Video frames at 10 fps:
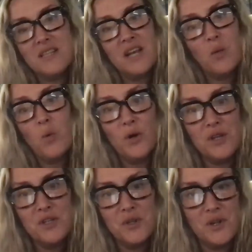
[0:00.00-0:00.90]
like
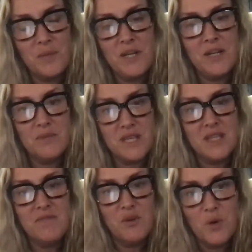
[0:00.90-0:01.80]
wood, you know what I mean? I'm like,
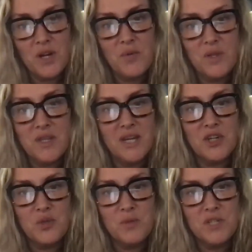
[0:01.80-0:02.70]
if you're working with a
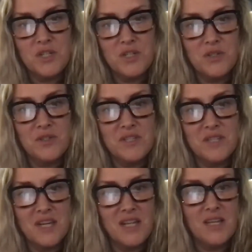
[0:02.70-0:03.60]
natural materials, it's
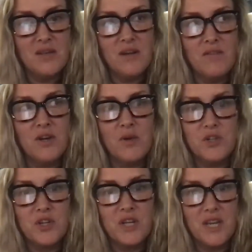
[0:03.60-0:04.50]
kind of like you never know
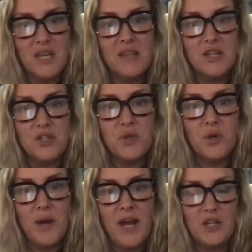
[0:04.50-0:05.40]
what you're going to get unless you
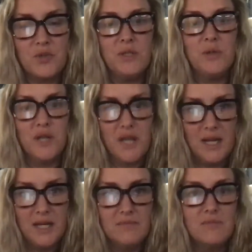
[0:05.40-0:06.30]
go actually look
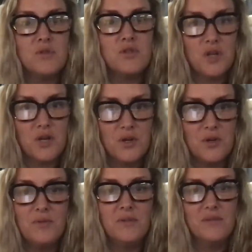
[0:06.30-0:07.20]
at it.
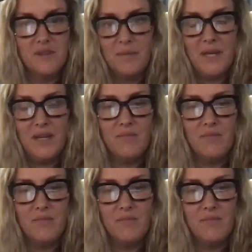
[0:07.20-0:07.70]
So I mean,